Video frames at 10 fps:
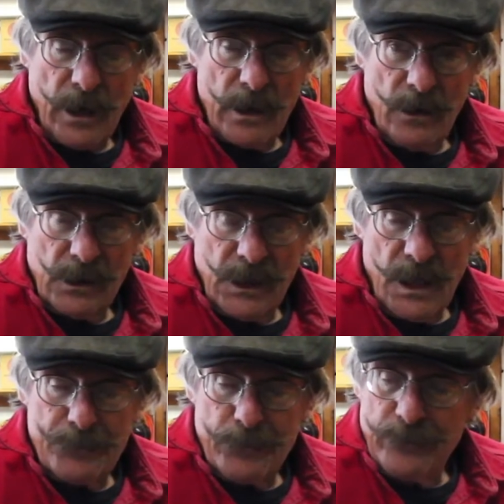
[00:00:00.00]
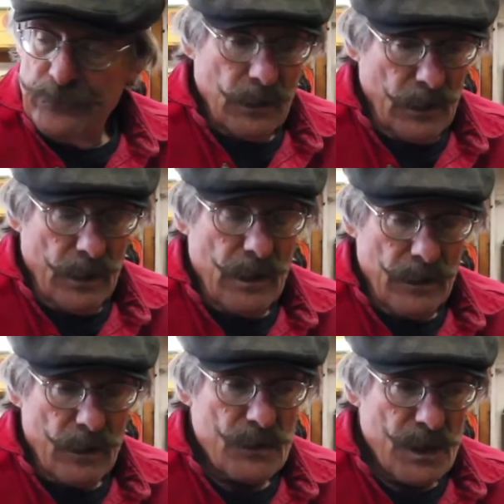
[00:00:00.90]
I look up, and
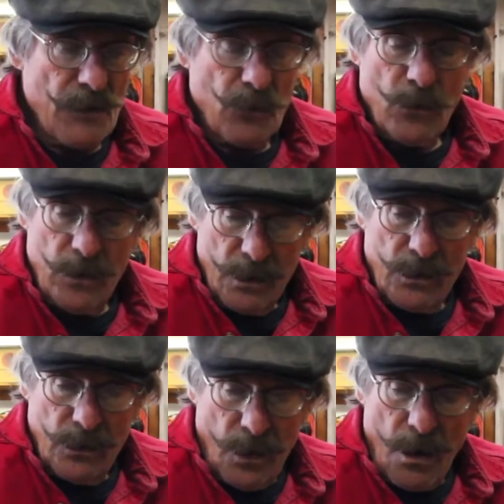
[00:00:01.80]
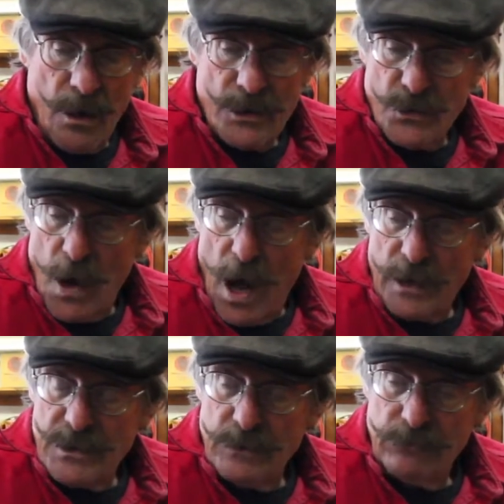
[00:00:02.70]
there's several large
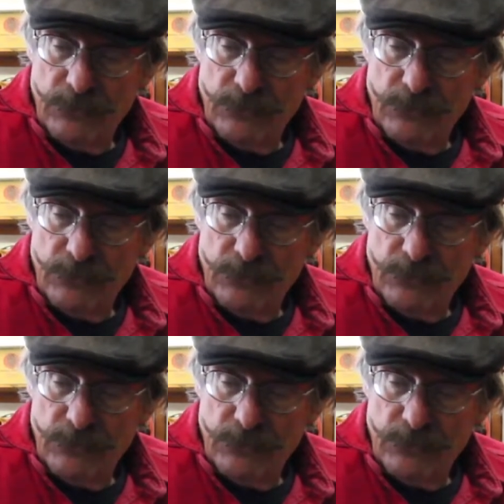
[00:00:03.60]
rocks